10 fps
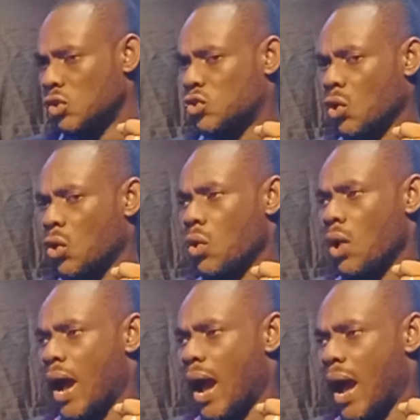
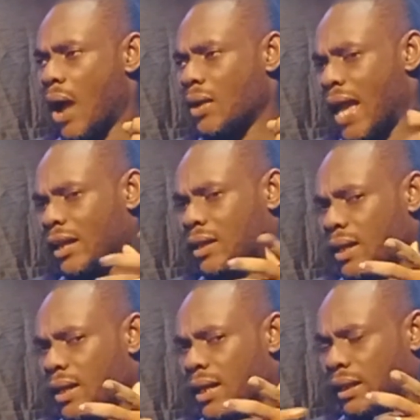So I would like
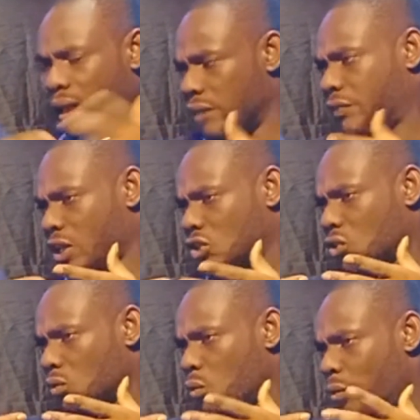a
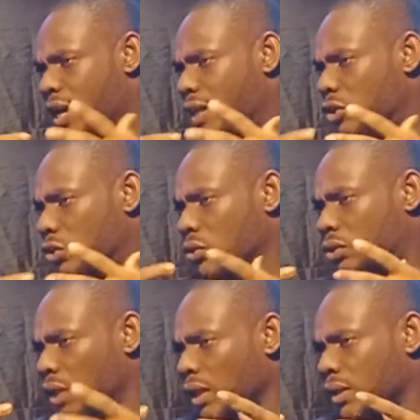clarification. Where do you
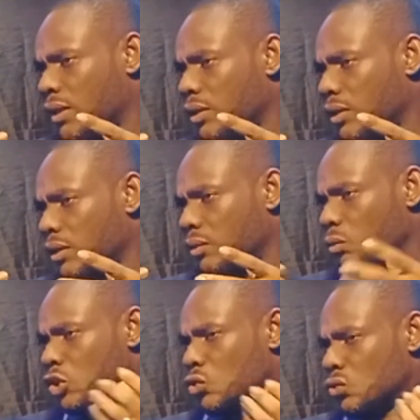think
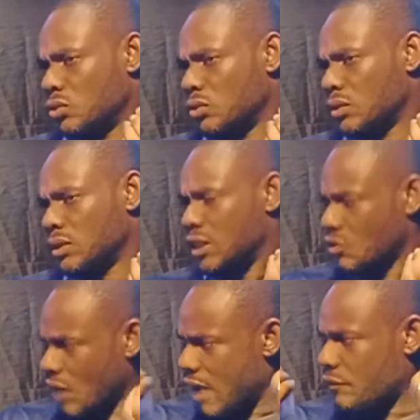we should
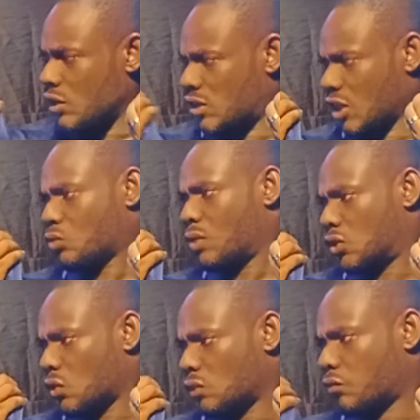derive research
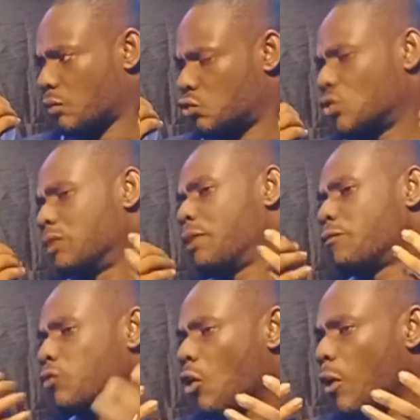questions from? Should it be
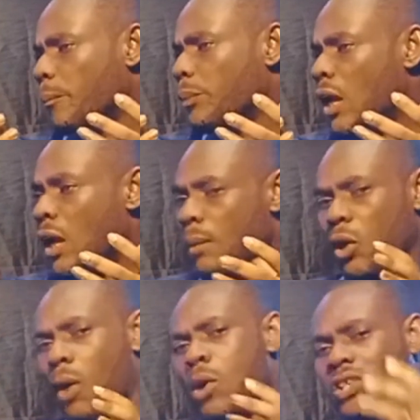from,
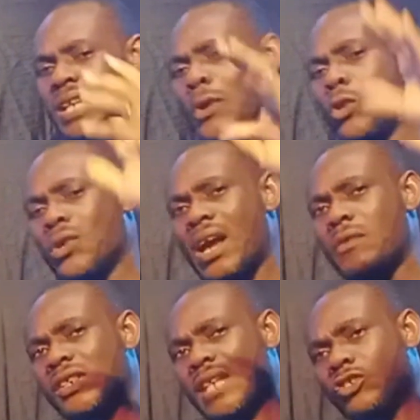because most of the time when you look
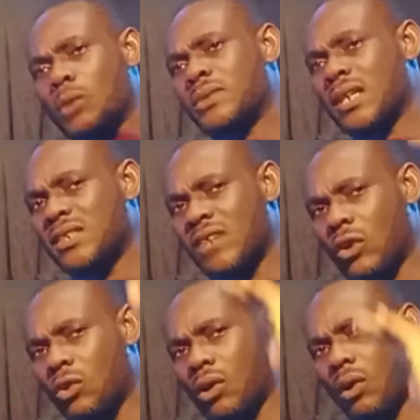at research objectives
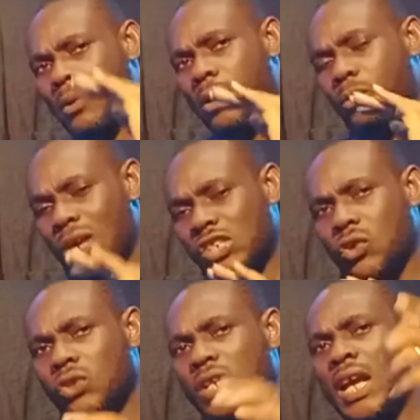and
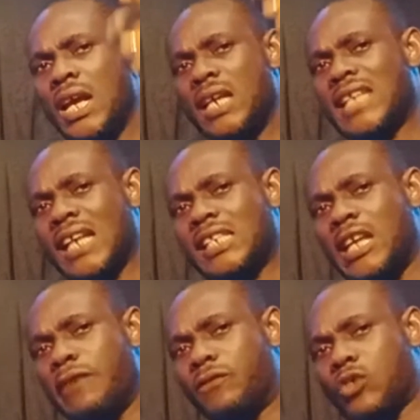questions, it's as
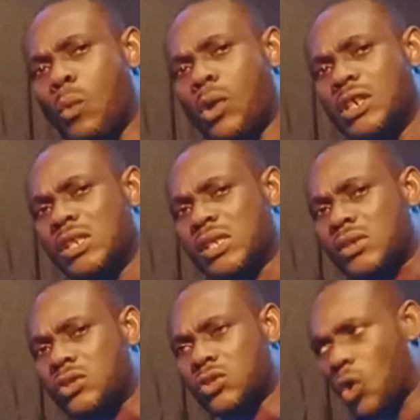if someone is
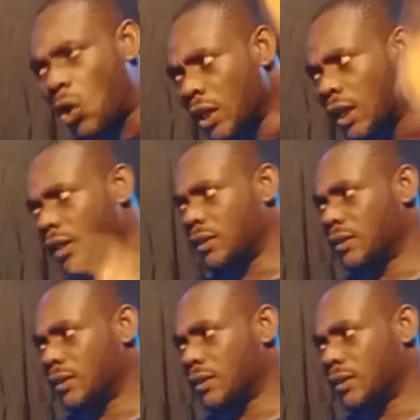turning